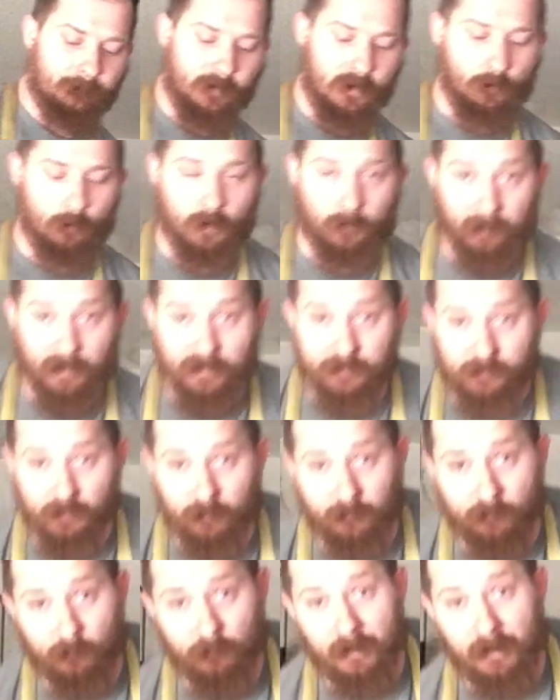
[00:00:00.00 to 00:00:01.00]
You want to make
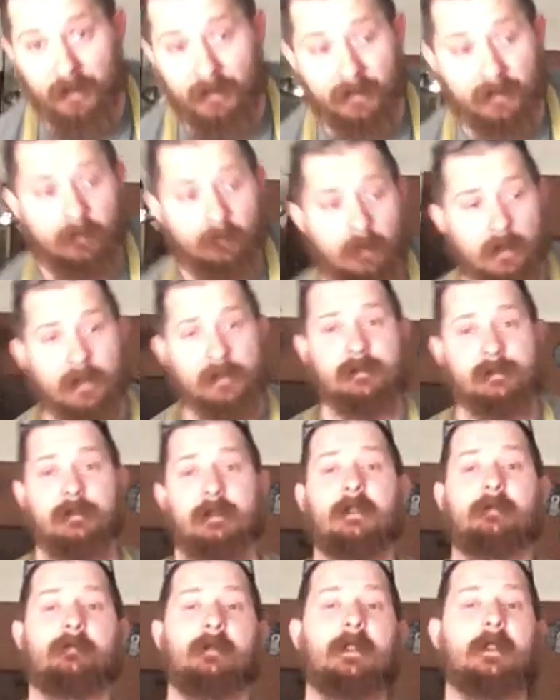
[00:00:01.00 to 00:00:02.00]
sure you're getting as
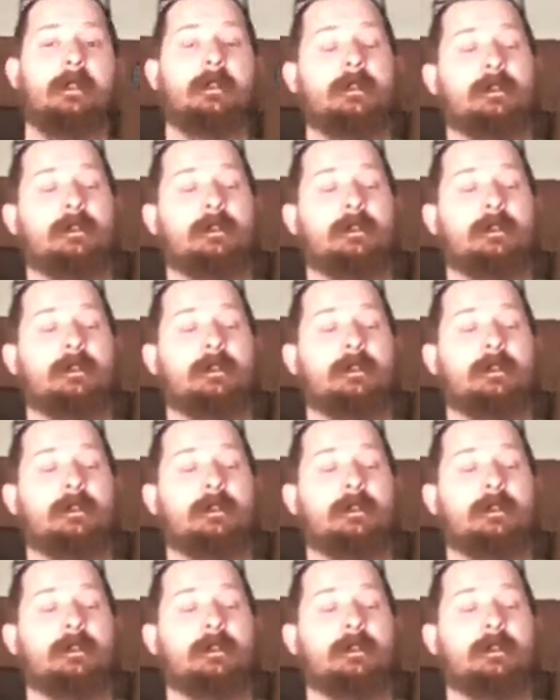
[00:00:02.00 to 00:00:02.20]
even heat